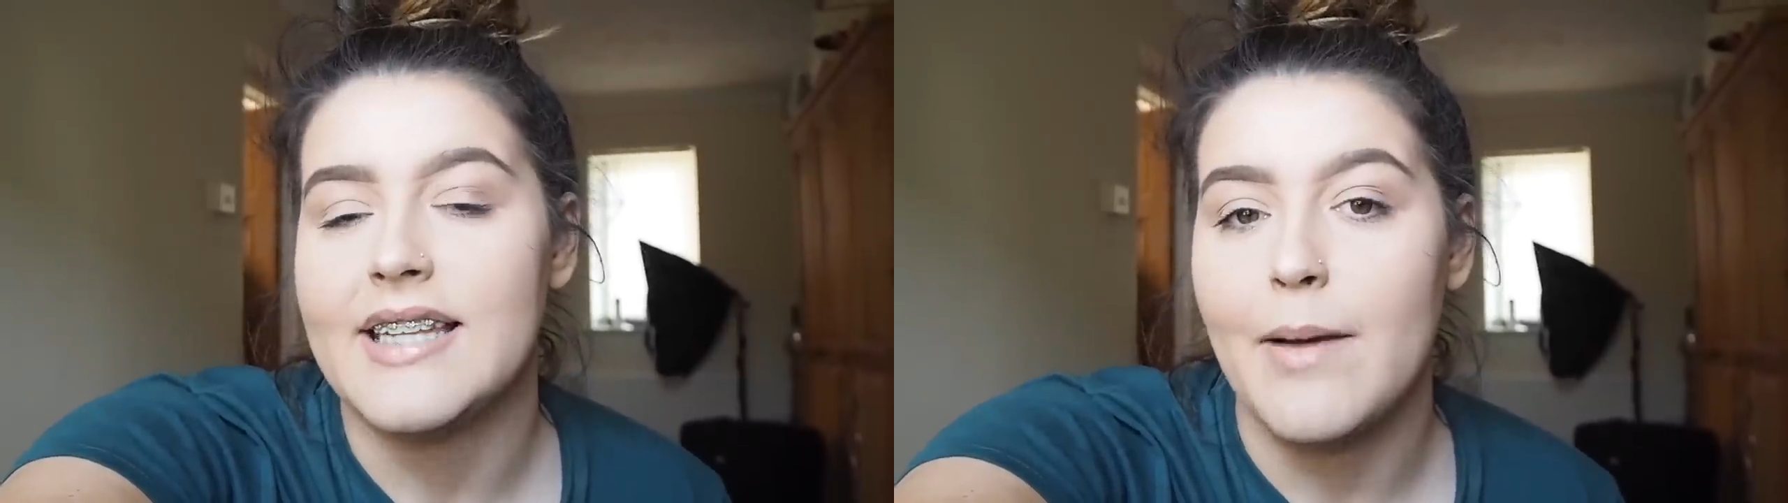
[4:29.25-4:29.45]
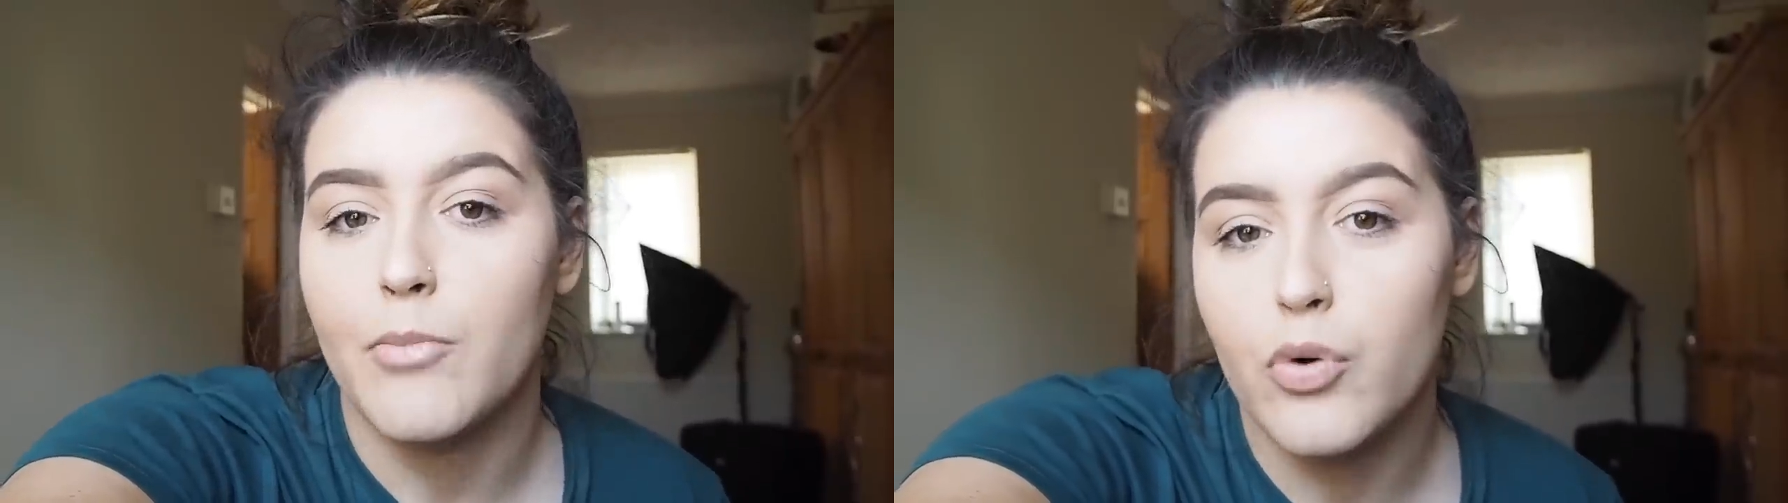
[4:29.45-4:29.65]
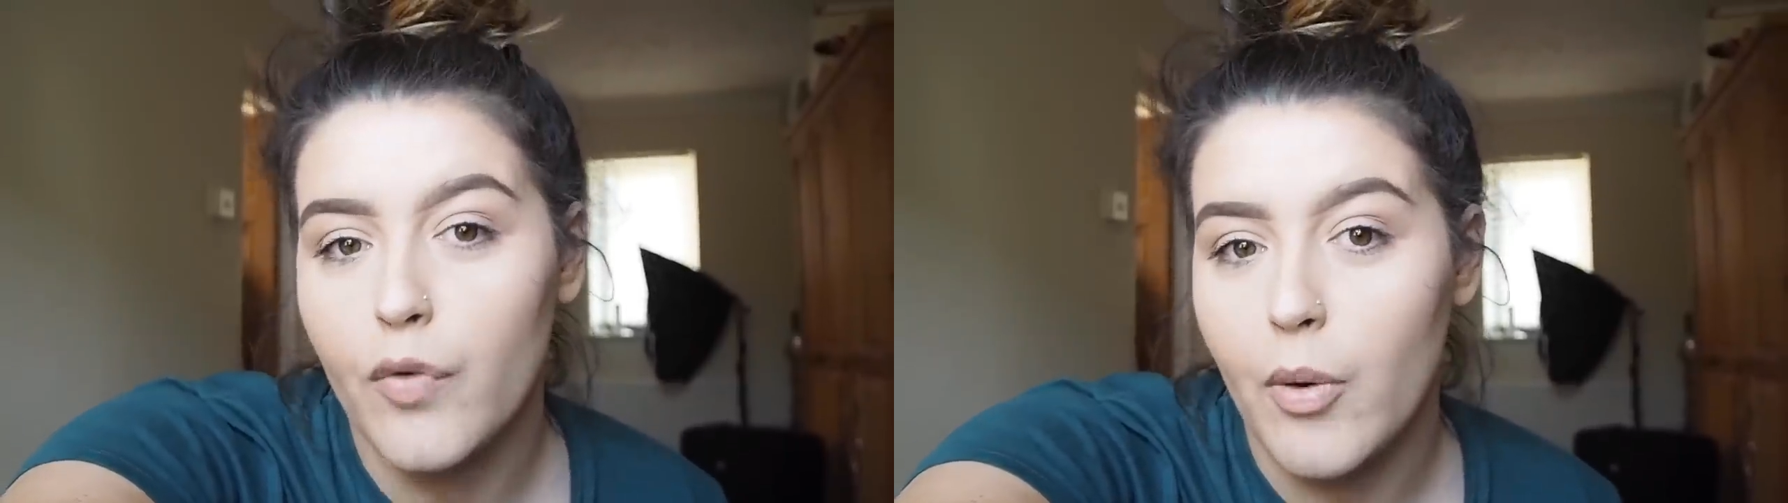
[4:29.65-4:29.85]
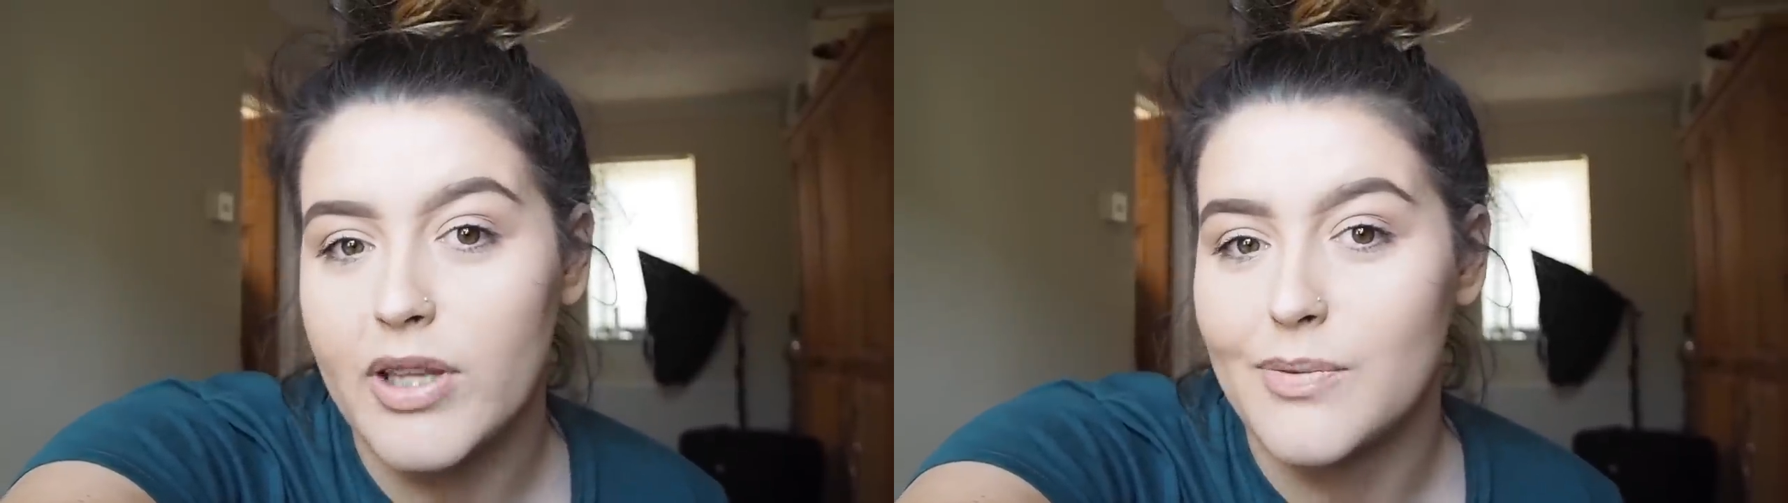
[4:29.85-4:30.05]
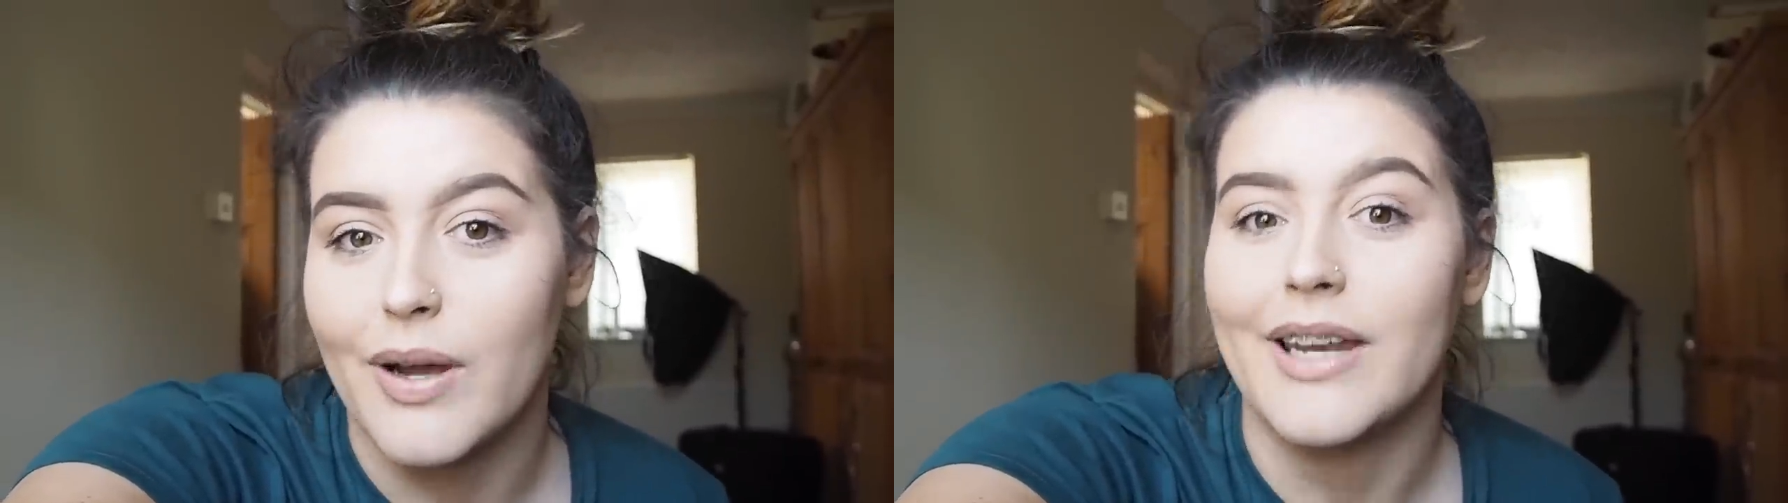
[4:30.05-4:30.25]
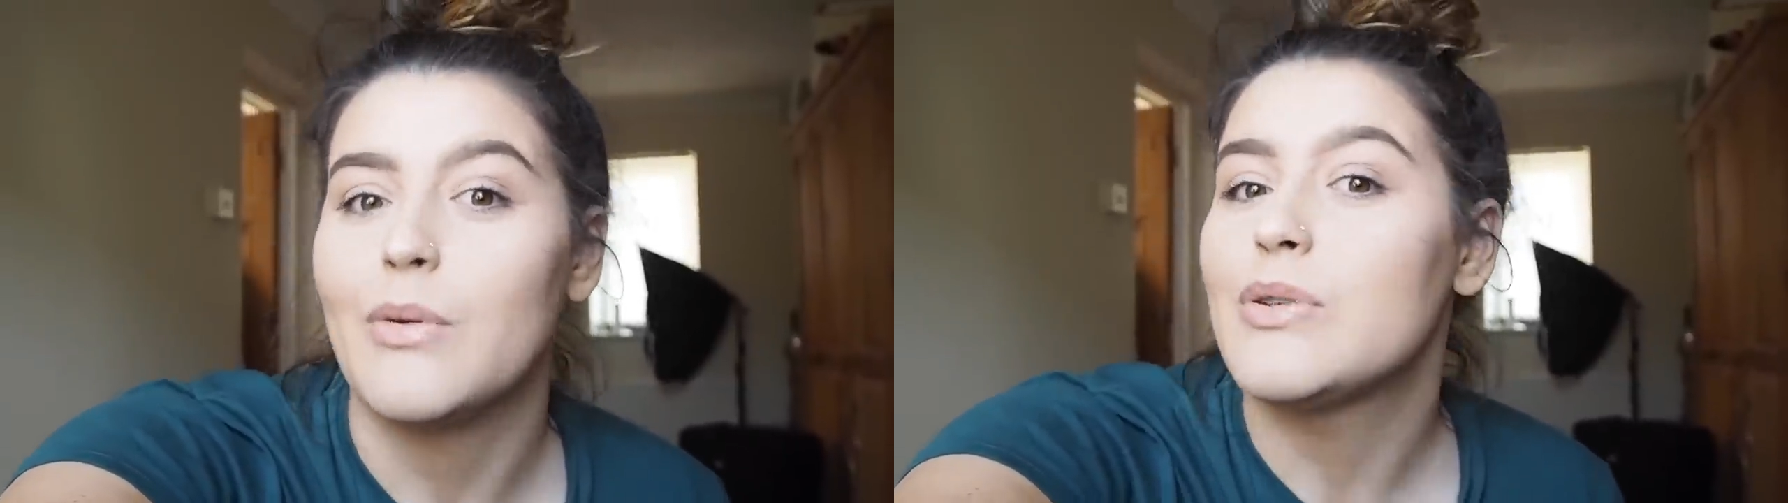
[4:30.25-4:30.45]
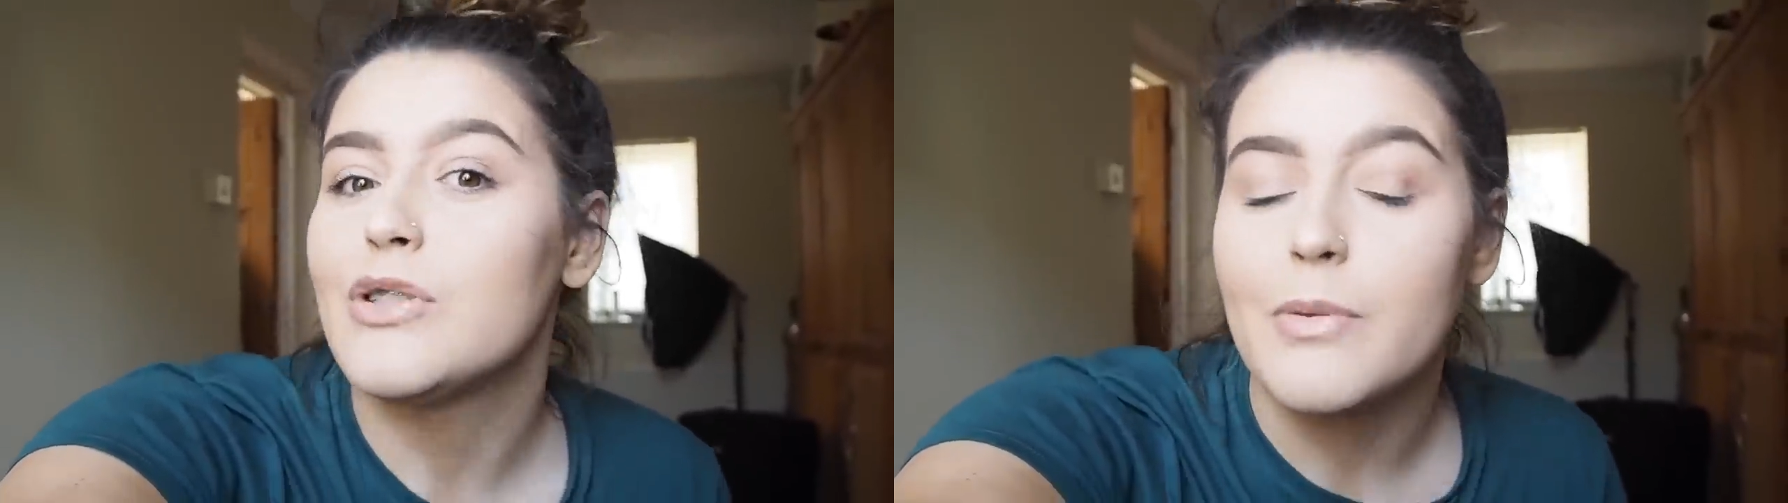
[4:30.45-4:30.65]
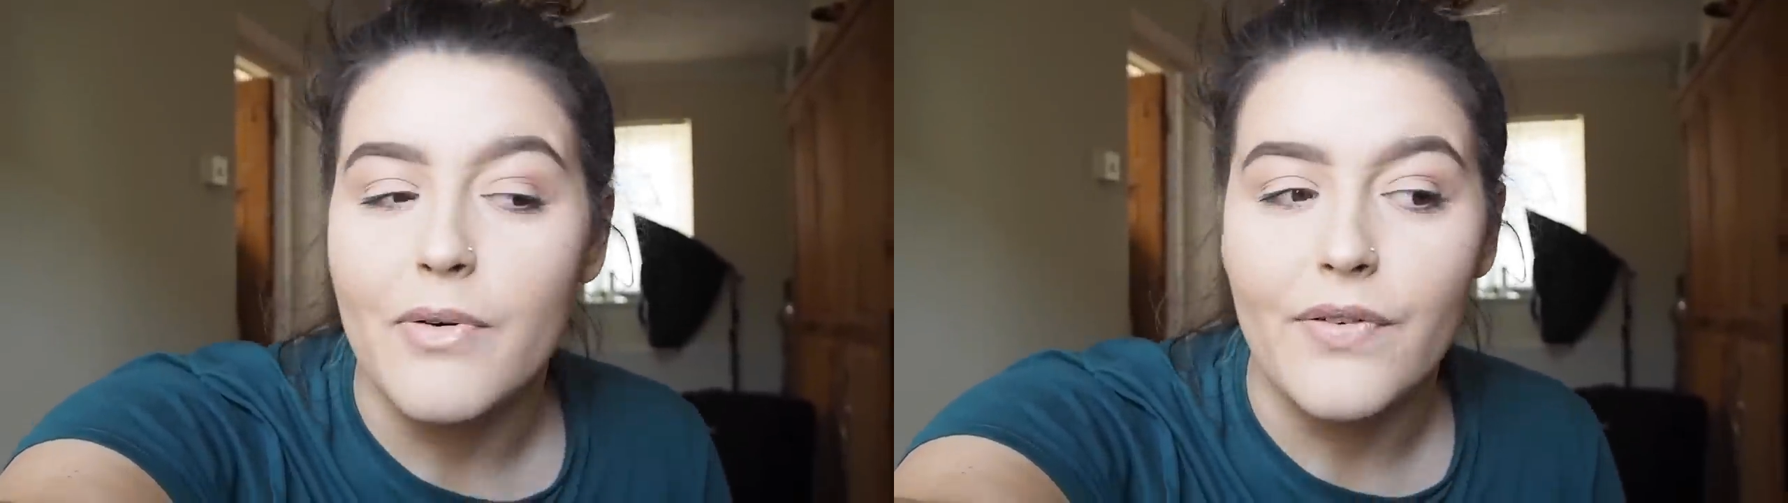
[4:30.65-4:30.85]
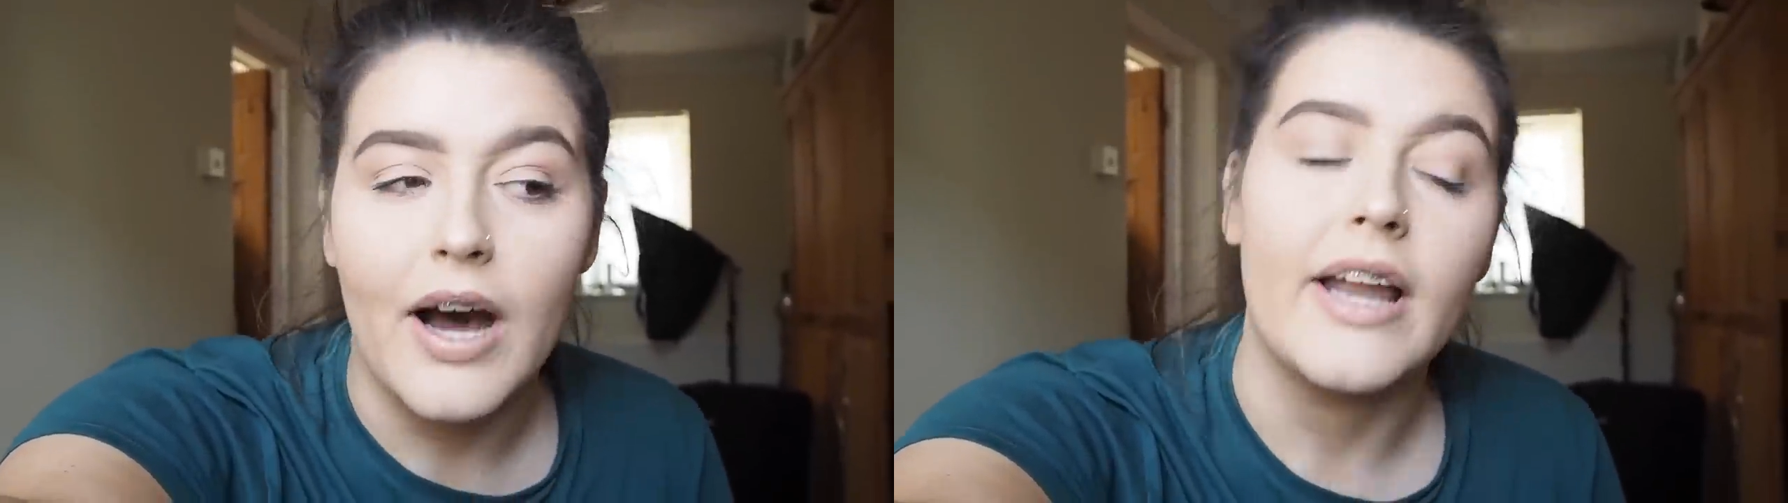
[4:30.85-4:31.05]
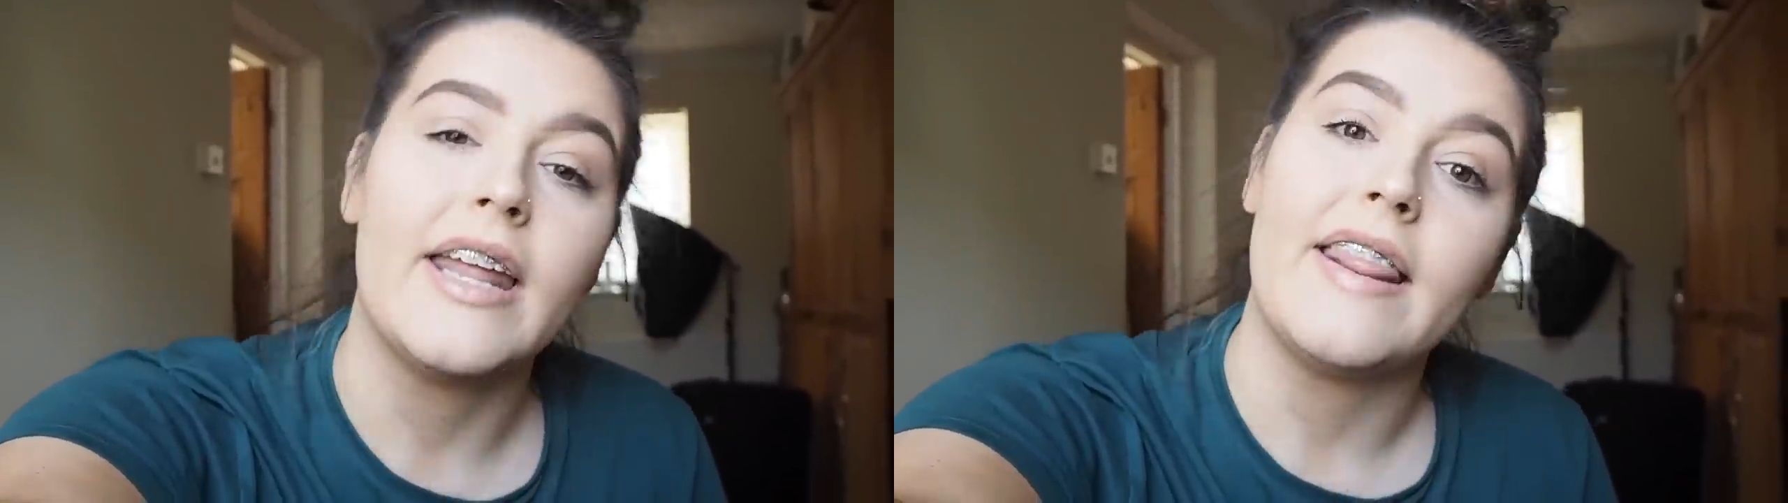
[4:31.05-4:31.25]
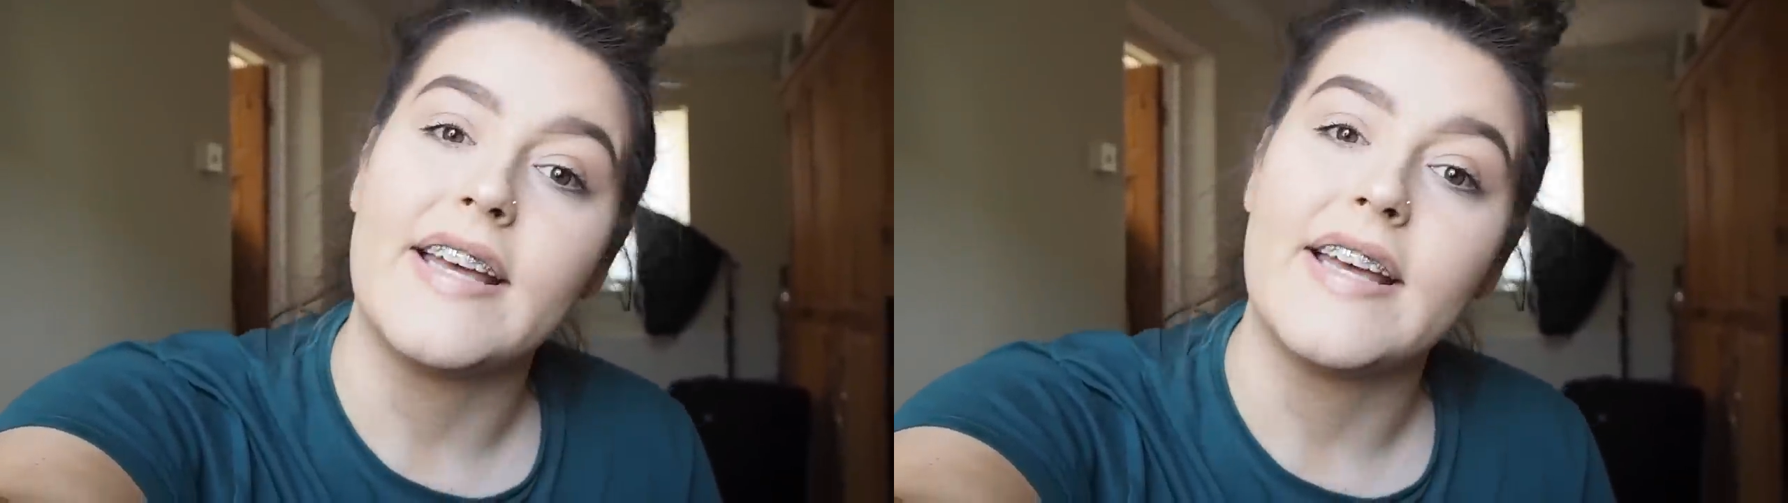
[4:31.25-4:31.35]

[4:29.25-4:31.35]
Temple Ruins one. It was super fun.